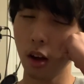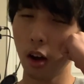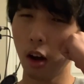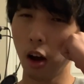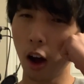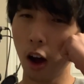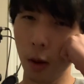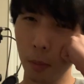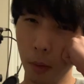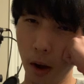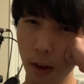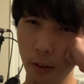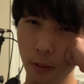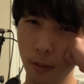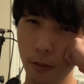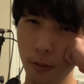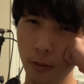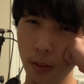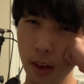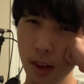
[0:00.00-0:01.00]
on my
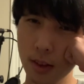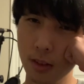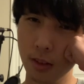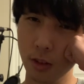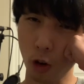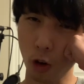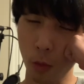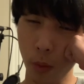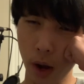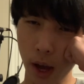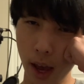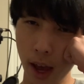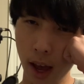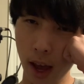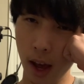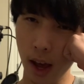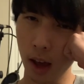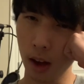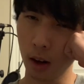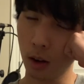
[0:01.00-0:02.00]
fist or my
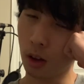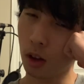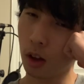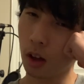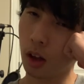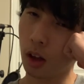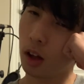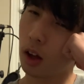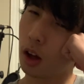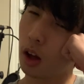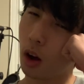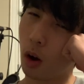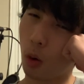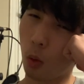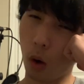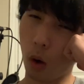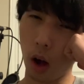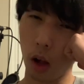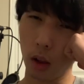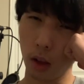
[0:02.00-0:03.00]
hand
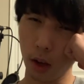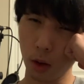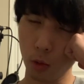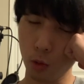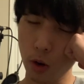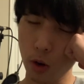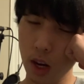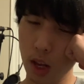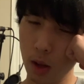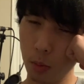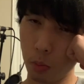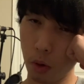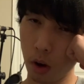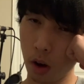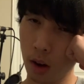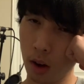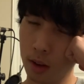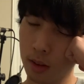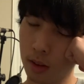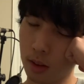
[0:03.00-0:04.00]
while like reading
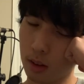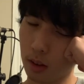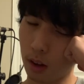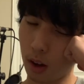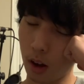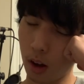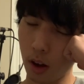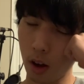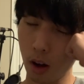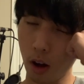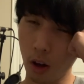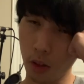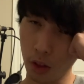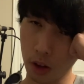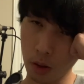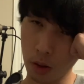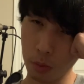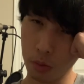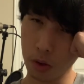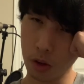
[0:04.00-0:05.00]
books uh, on the
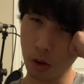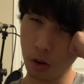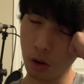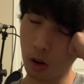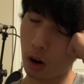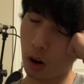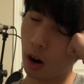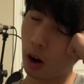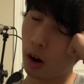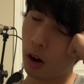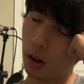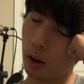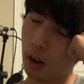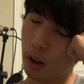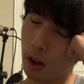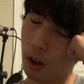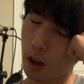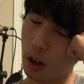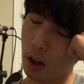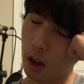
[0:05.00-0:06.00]
computer,
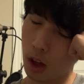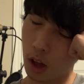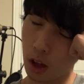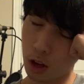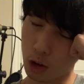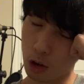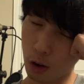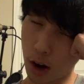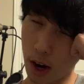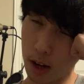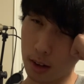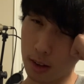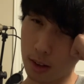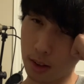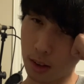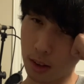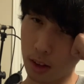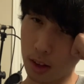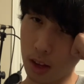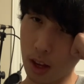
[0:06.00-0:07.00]
trying to
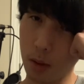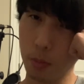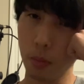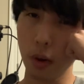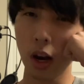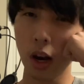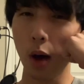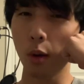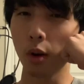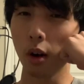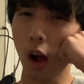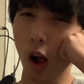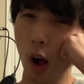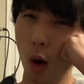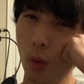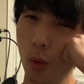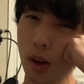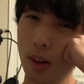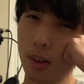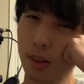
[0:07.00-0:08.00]
sleep. And I would
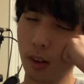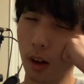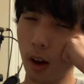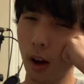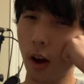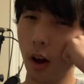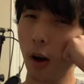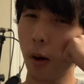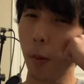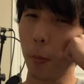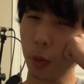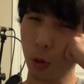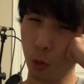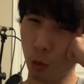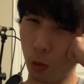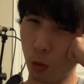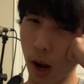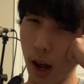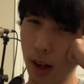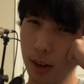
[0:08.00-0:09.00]
always uh,
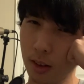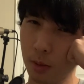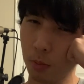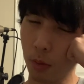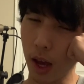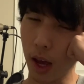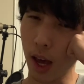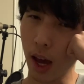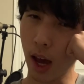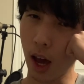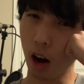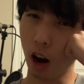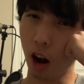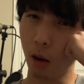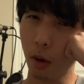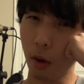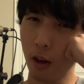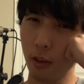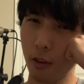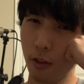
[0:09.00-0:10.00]
rest my head on
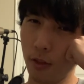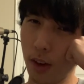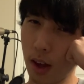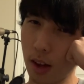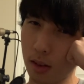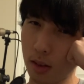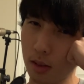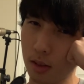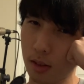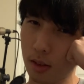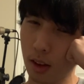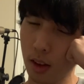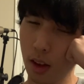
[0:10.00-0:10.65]
my fist